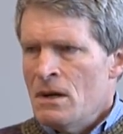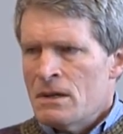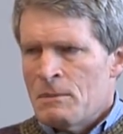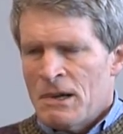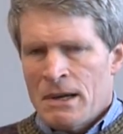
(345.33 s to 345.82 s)

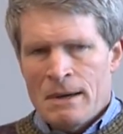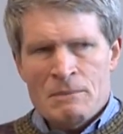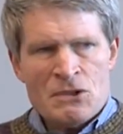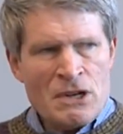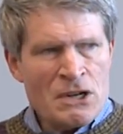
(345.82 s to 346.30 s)
to
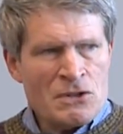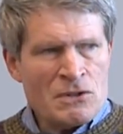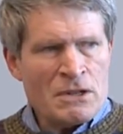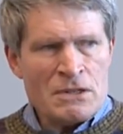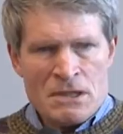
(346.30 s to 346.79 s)
become
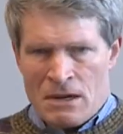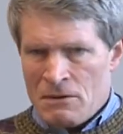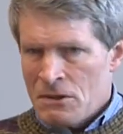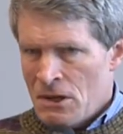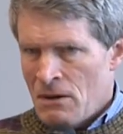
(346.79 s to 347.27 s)
Treasury
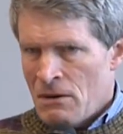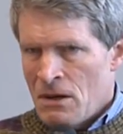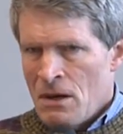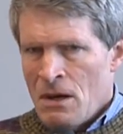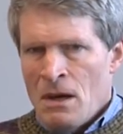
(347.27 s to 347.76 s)
Secretary.